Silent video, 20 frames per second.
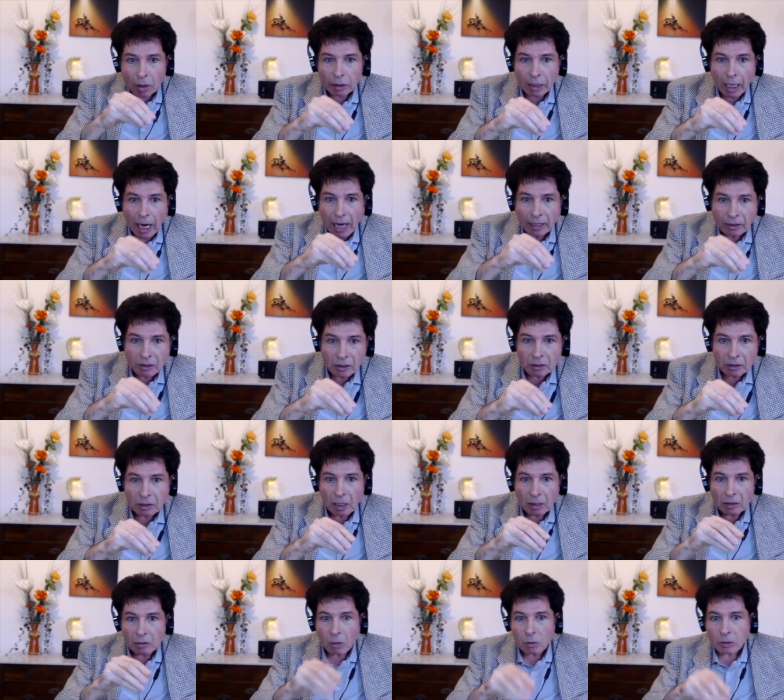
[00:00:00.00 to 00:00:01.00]
the
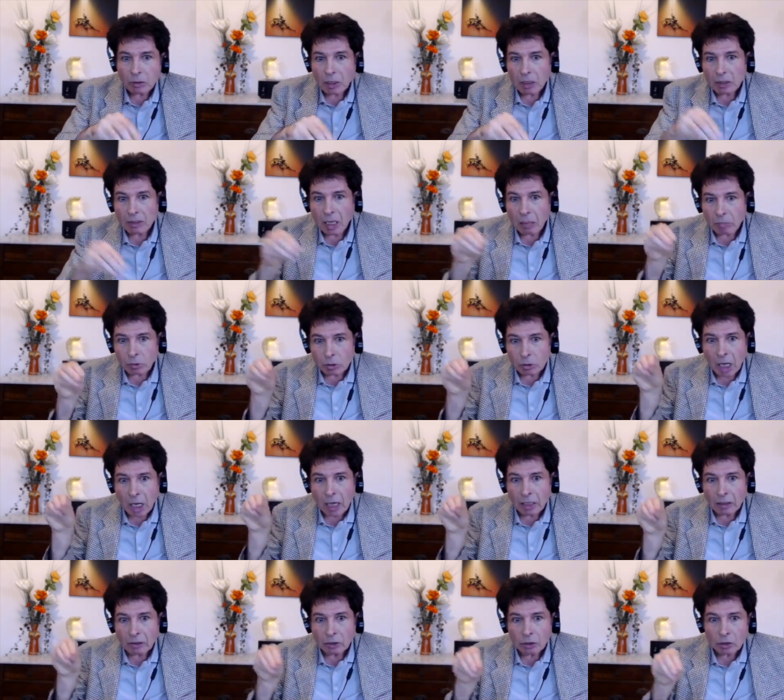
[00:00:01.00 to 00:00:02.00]
accident or
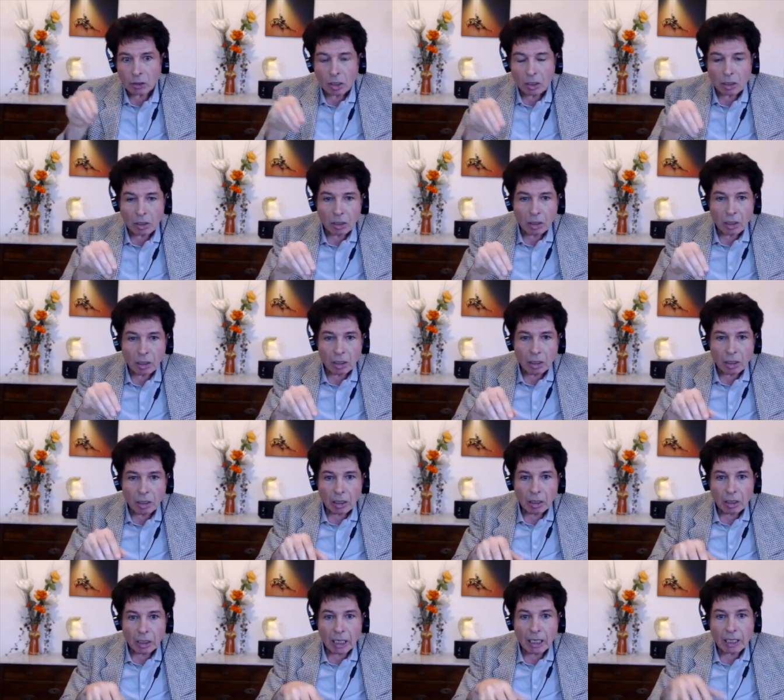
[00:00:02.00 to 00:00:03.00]
sabotage
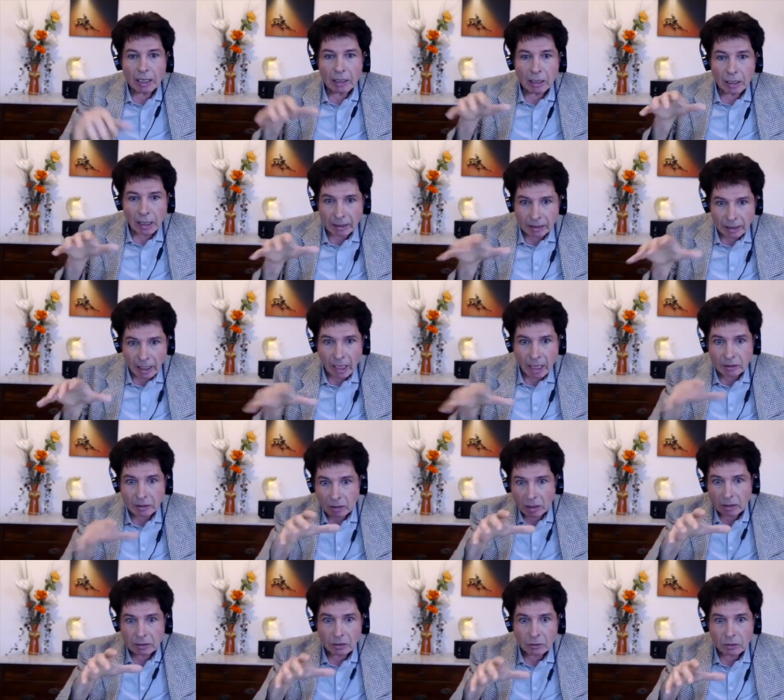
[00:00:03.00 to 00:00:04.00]
in
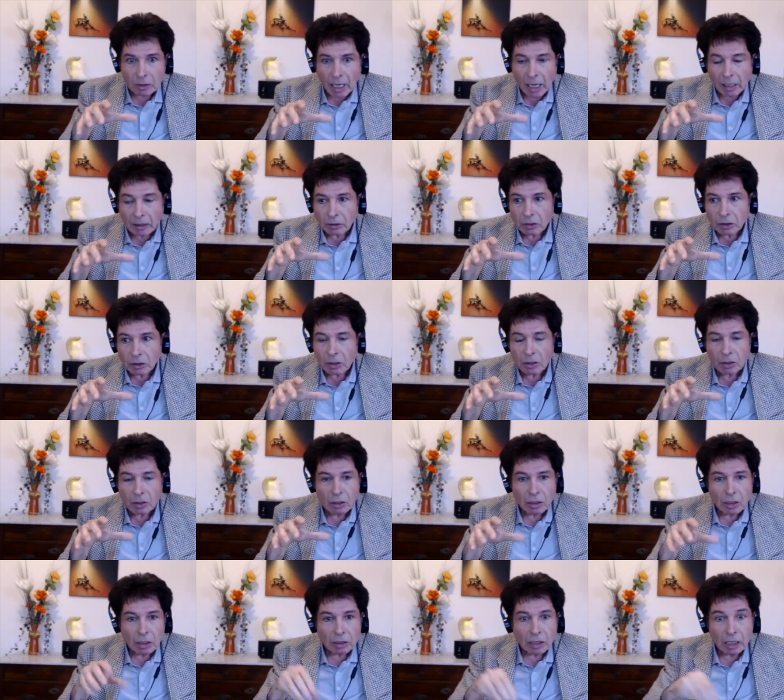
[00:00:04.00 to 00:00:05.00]
Natanz, as you said,
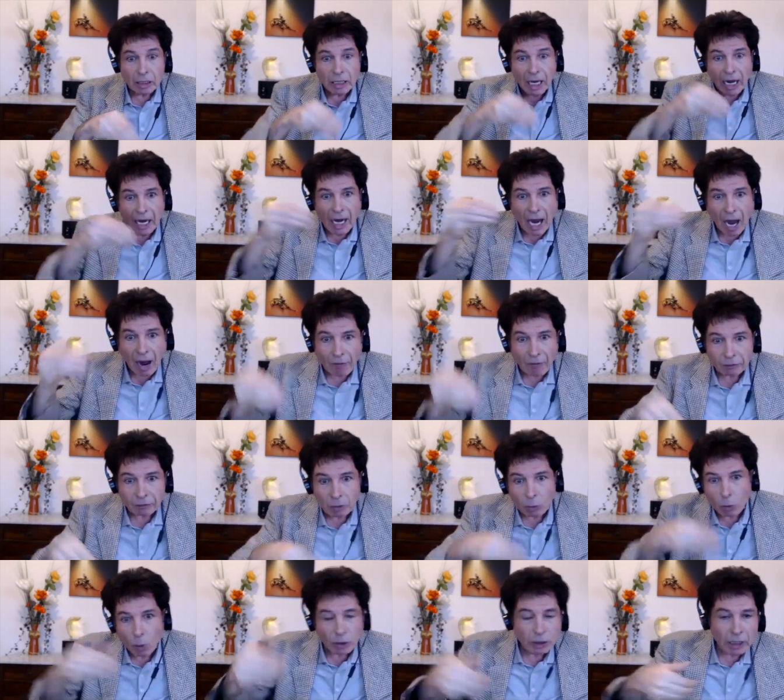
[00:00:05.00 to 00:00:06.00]
the day
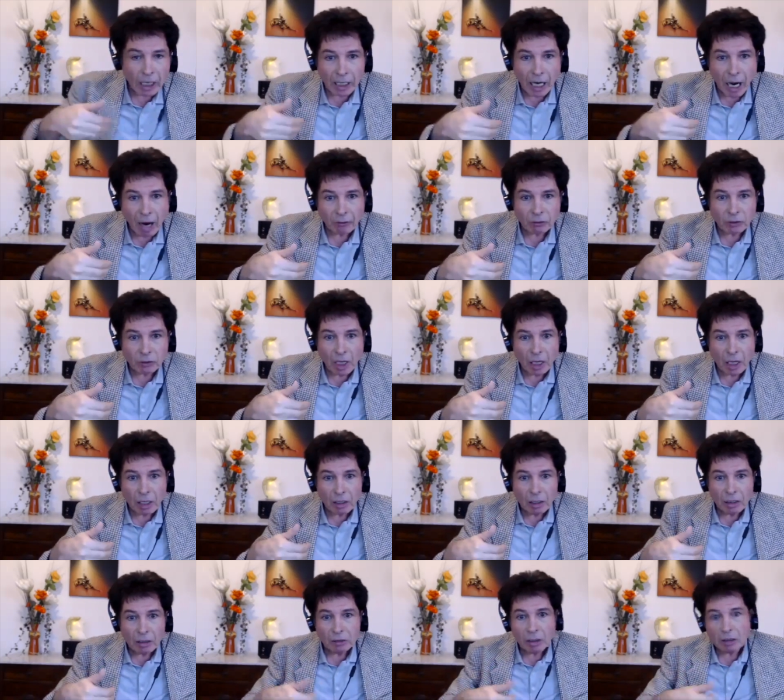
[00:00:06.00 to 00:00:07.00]
after, one day after,
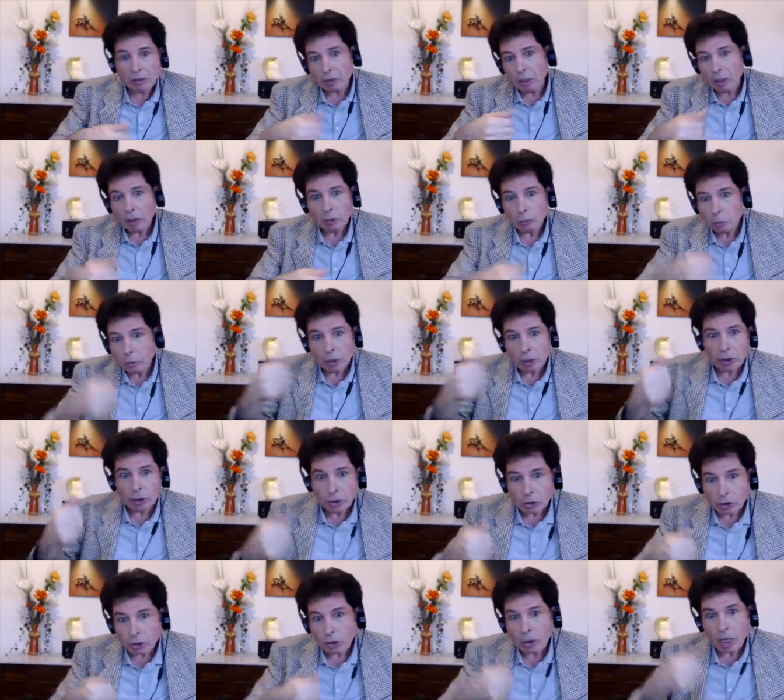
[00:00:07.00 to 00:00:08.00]
they said we
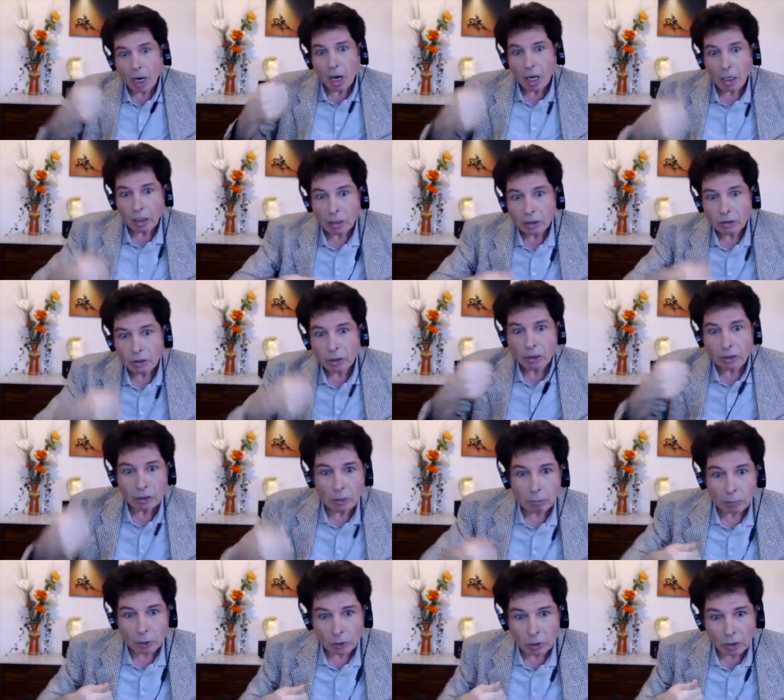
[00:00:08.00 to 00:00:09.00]
reached now
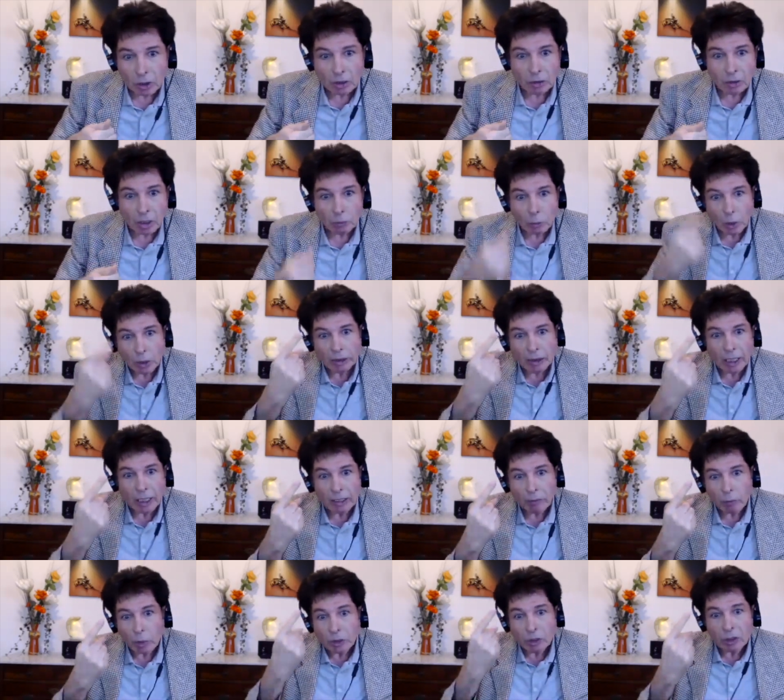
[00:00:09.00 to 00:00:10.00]
60% in one
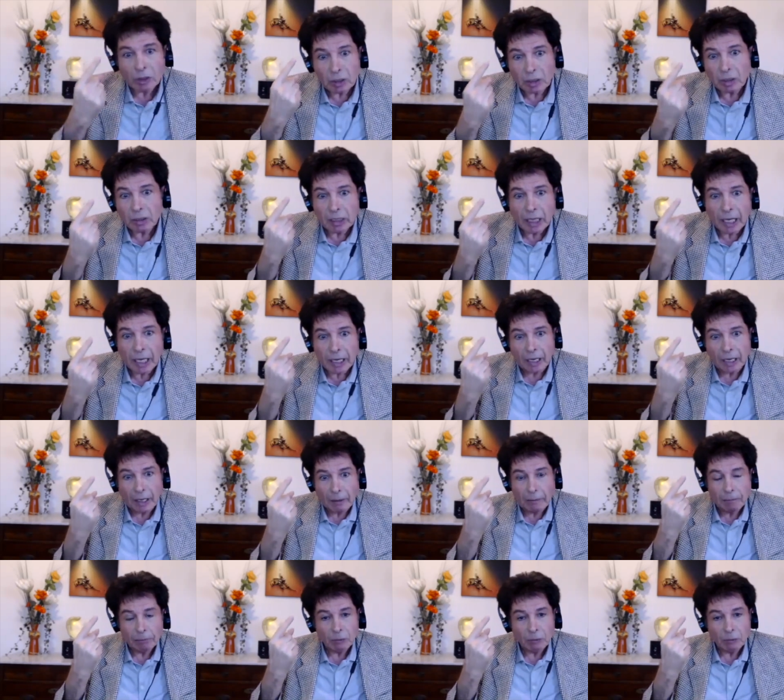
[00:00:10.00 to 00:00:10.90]
day, one single day.